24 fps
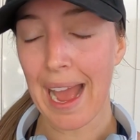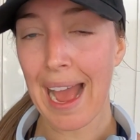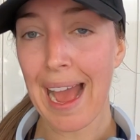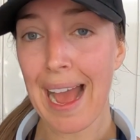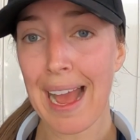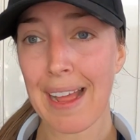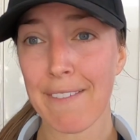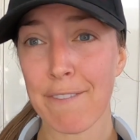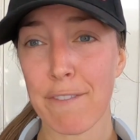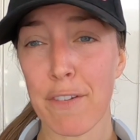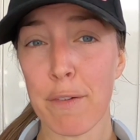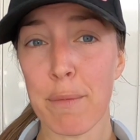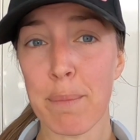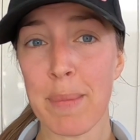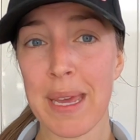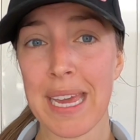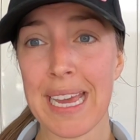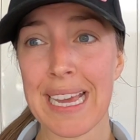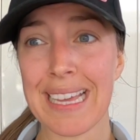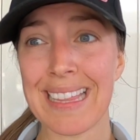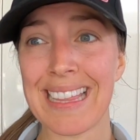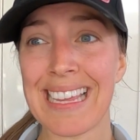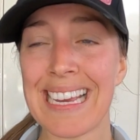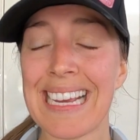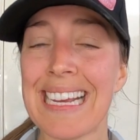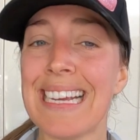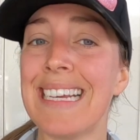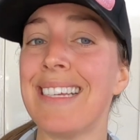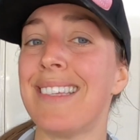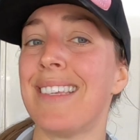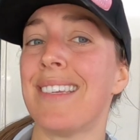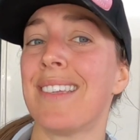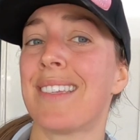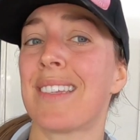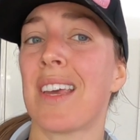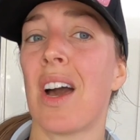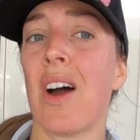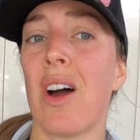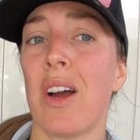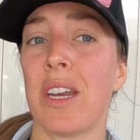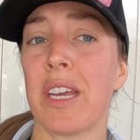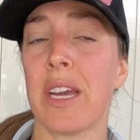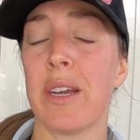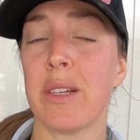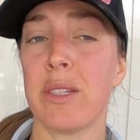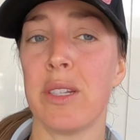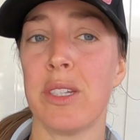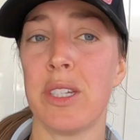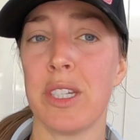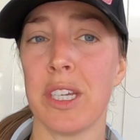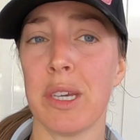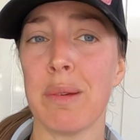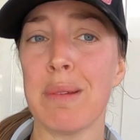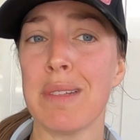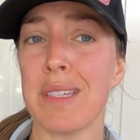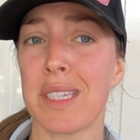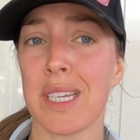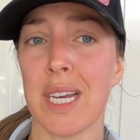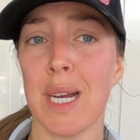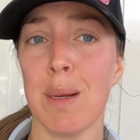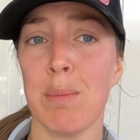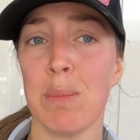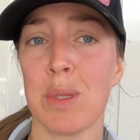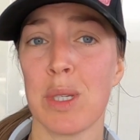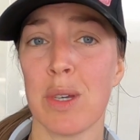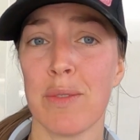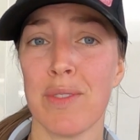and for me the easiest cardio to do in terms